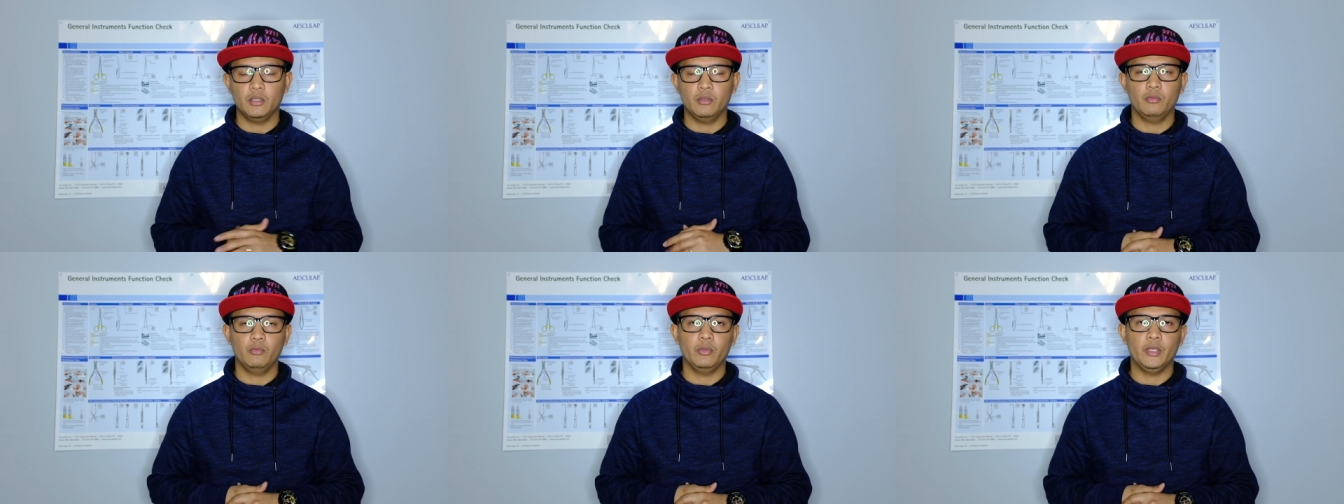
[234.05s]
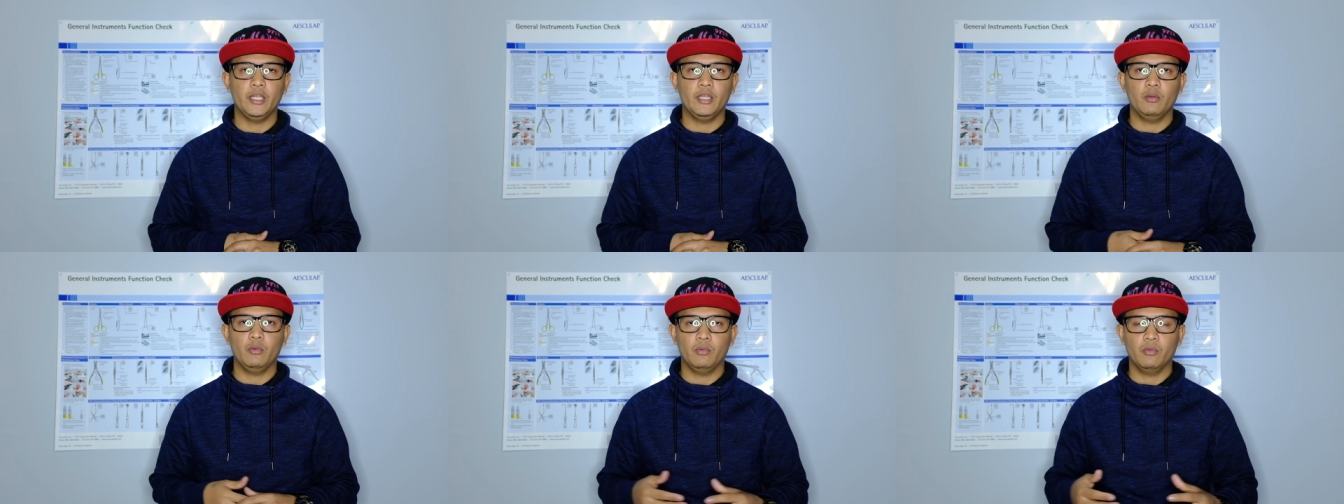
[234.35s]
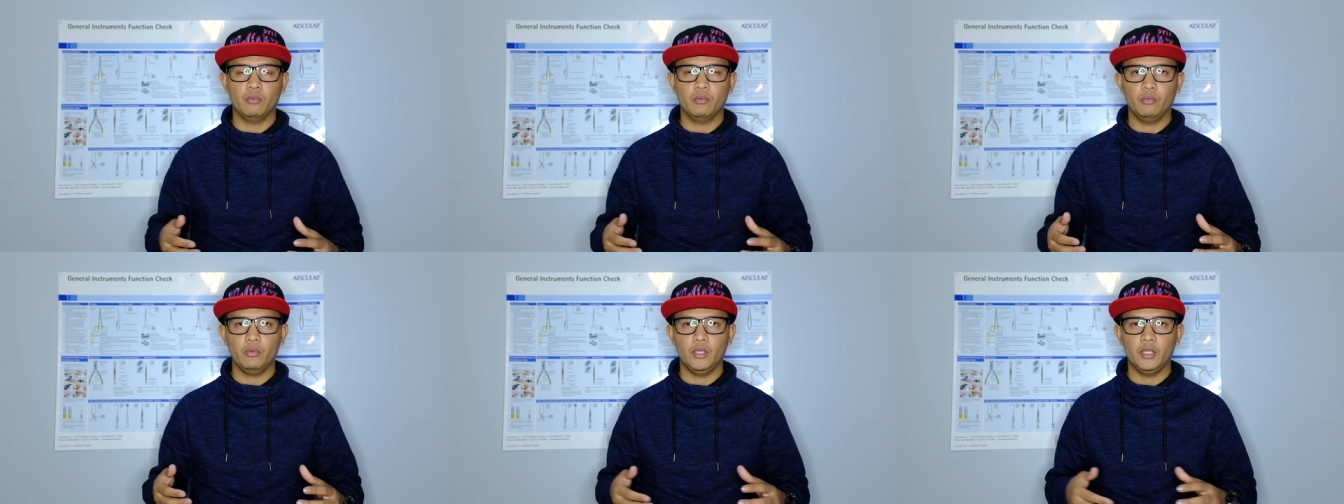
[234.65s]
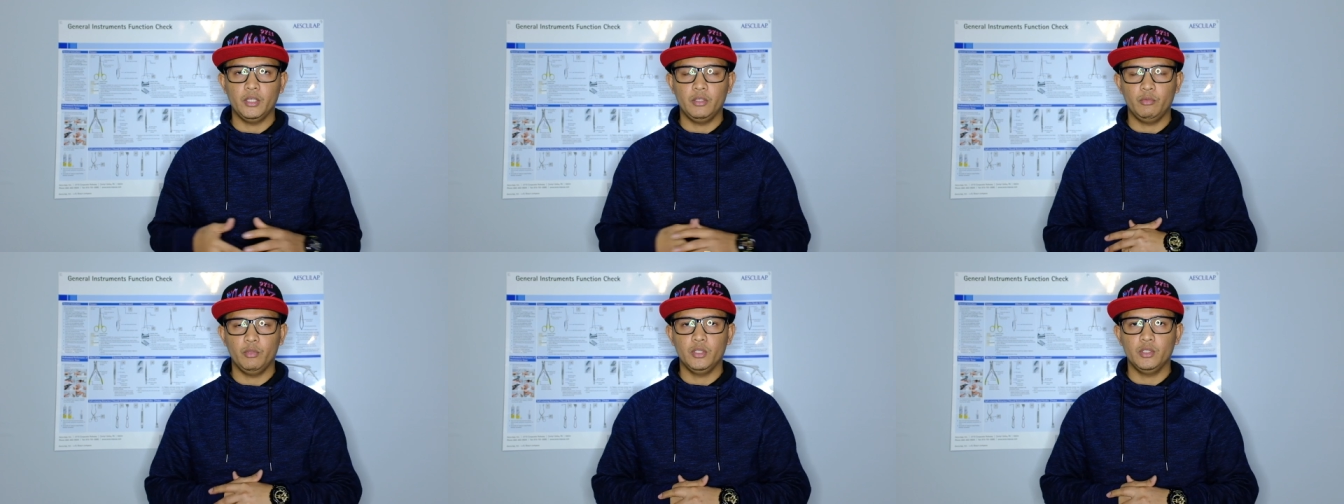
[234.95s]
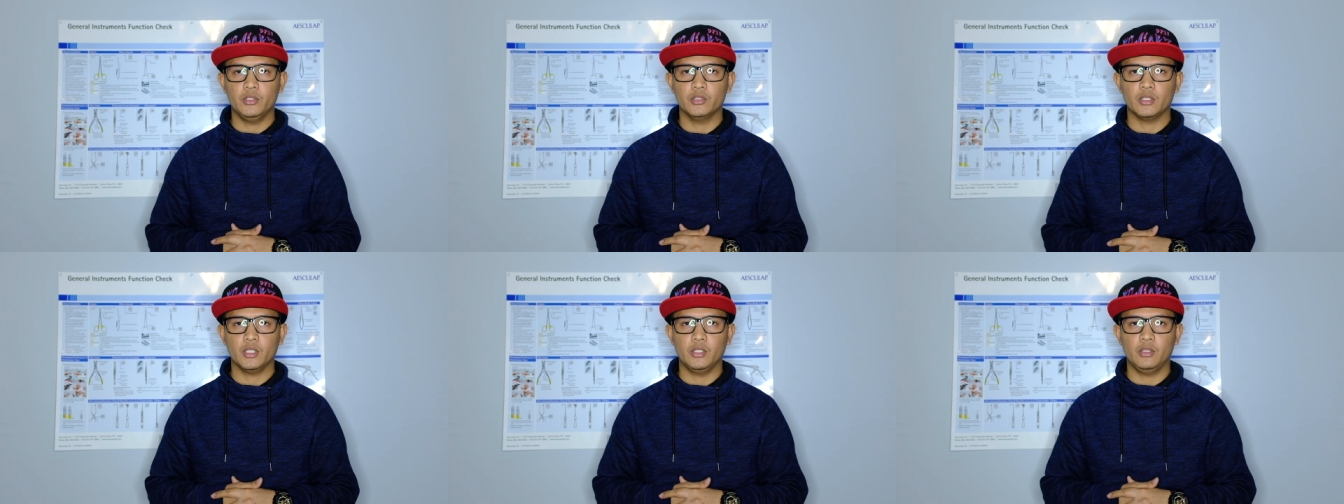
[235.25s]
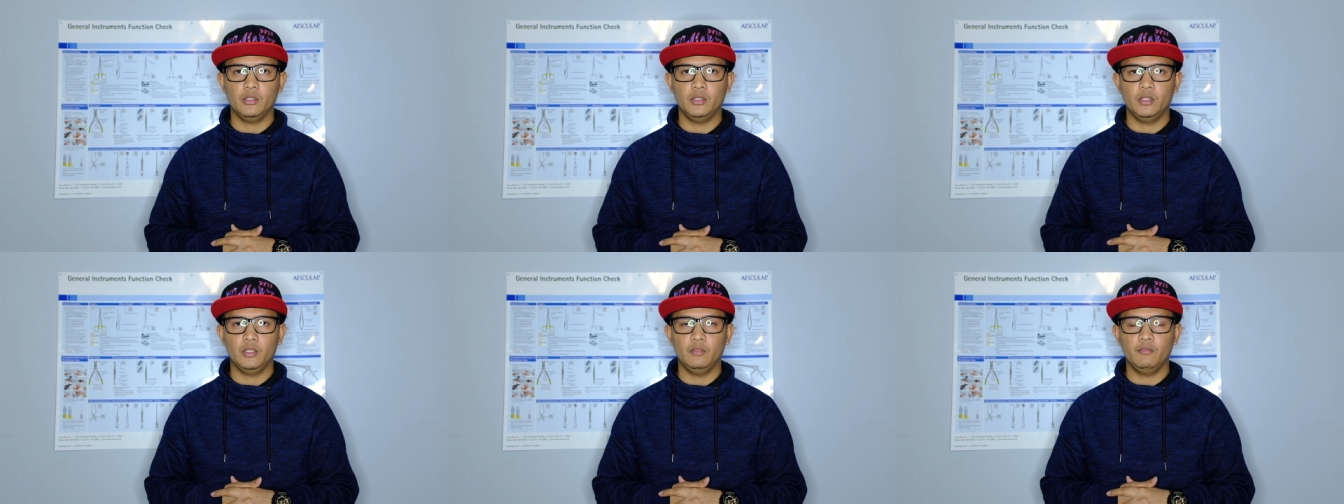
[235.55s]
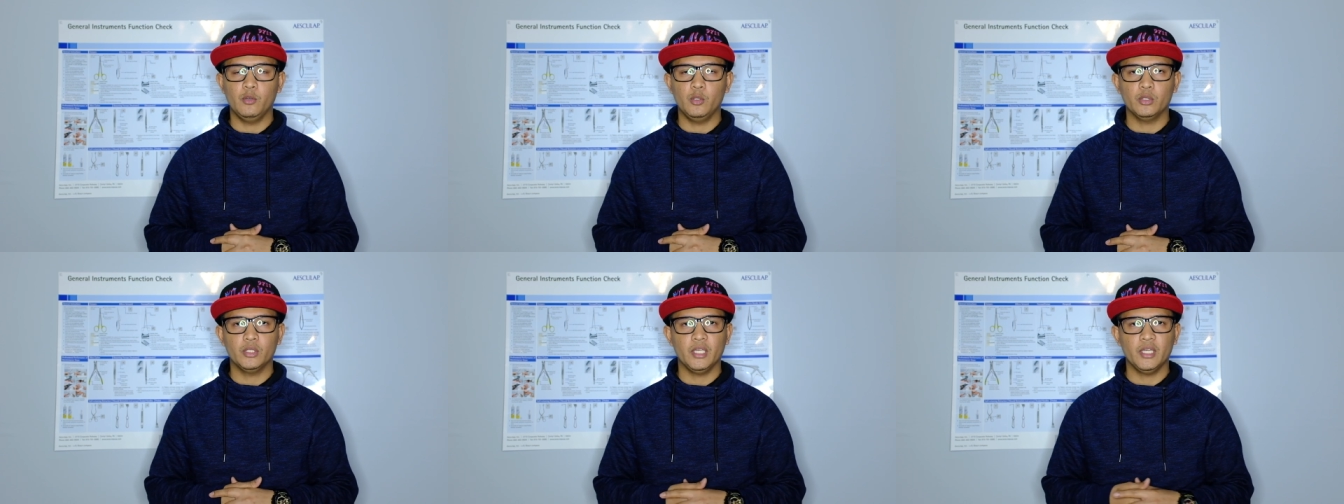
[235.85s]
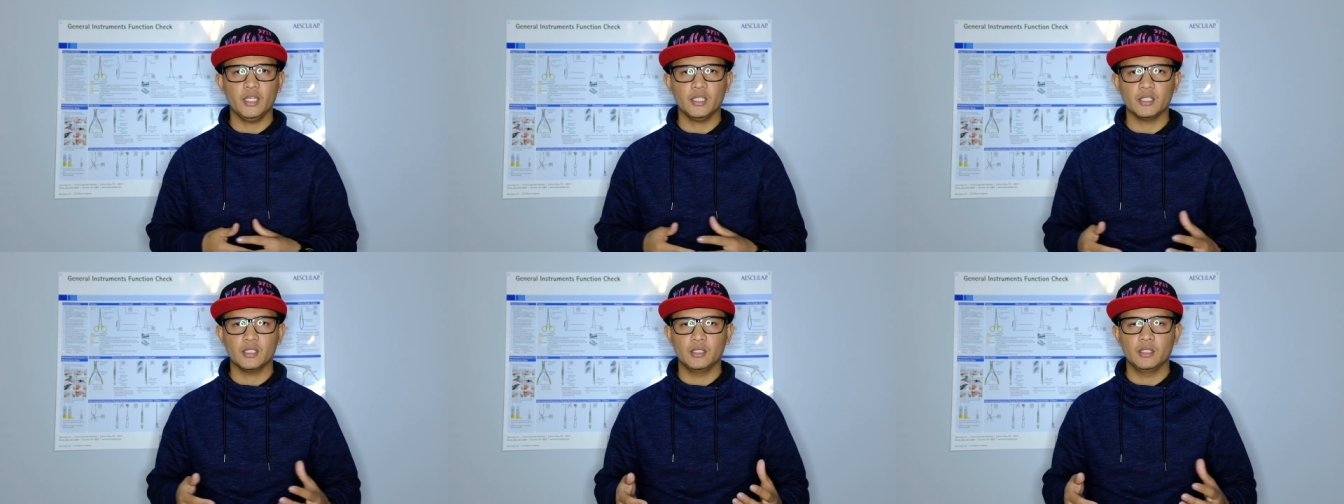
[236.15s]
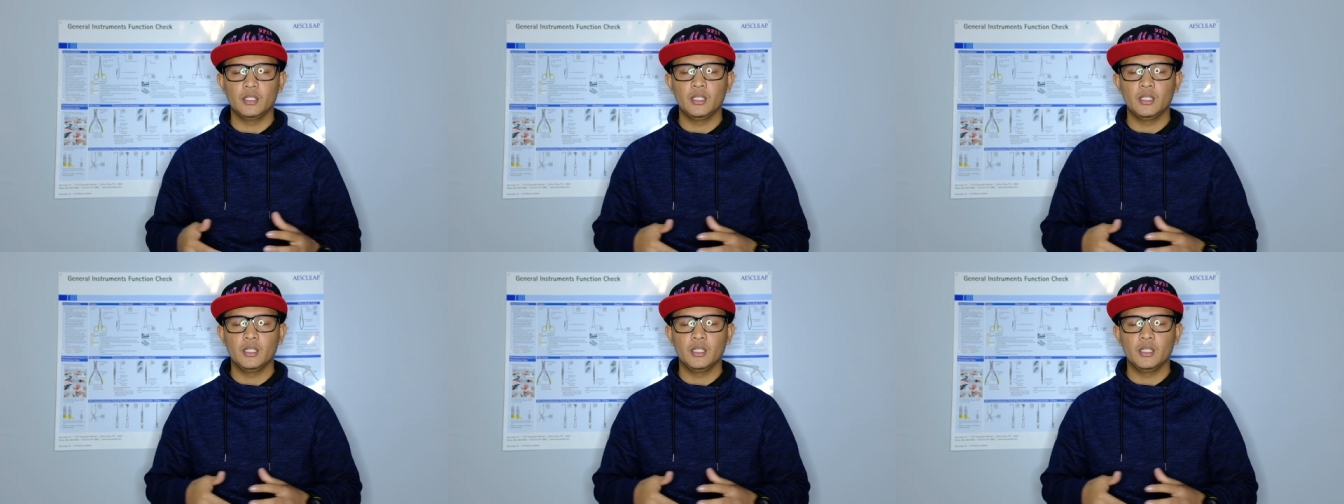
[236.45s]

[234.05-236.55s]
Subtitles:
We use an Evotec